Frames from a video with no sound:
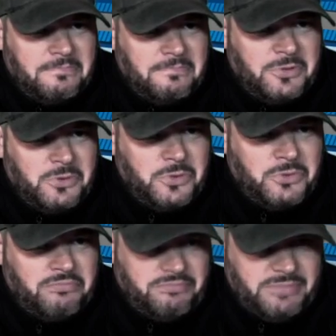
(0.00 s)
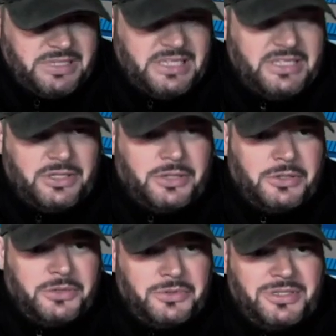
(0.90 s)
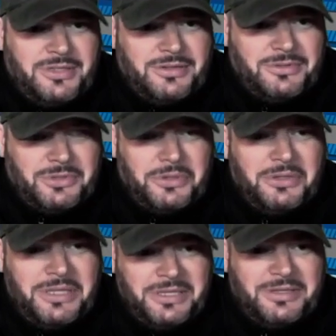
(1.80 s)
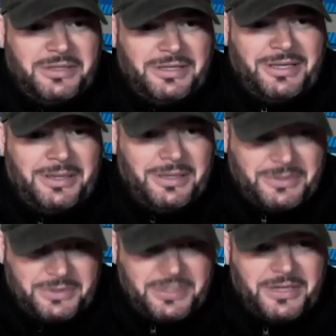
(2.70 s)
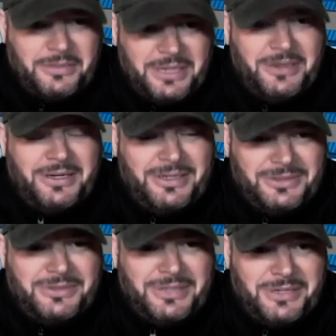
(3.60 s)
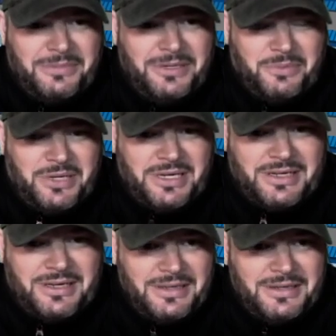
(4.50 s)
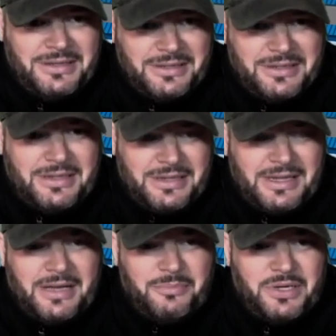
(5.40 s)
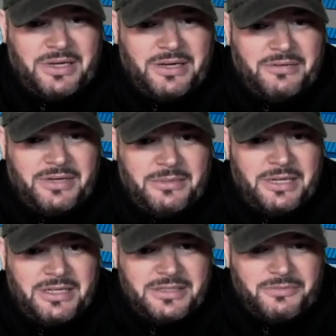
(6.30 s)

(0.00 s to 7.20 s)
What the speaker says: you ease those, certainly in some areas there's going to be an outbreak of it. I mean, it's